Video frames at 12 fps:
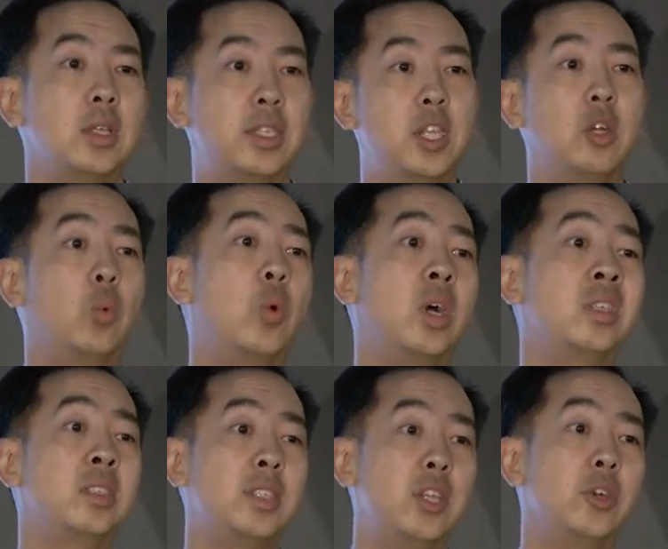Tier
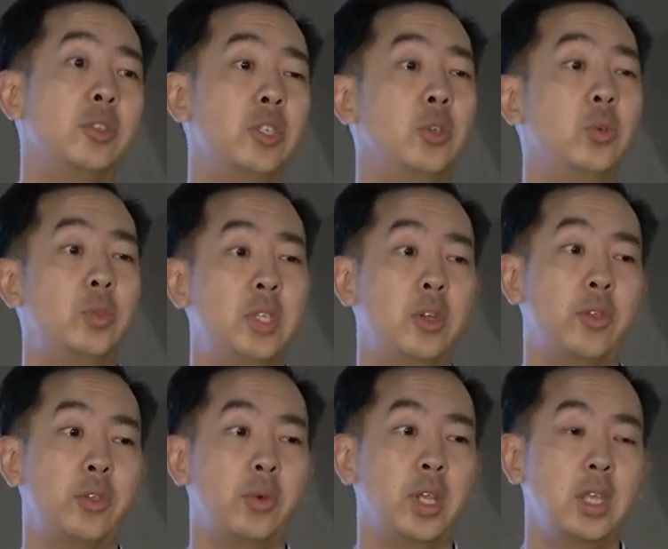1, Tier 2, Tier
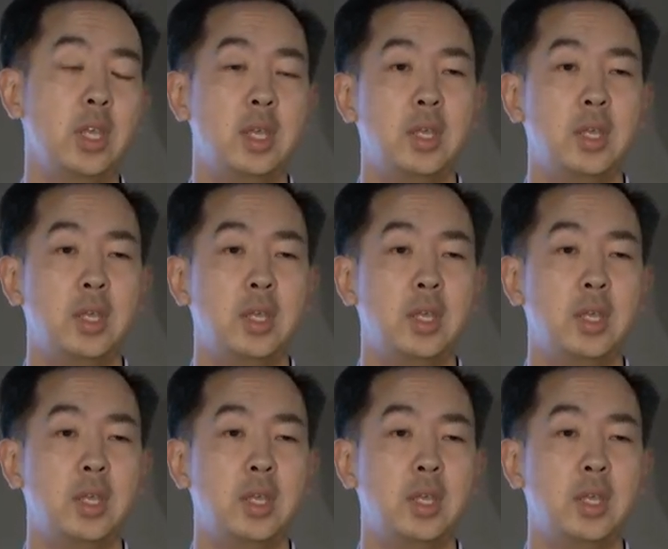3.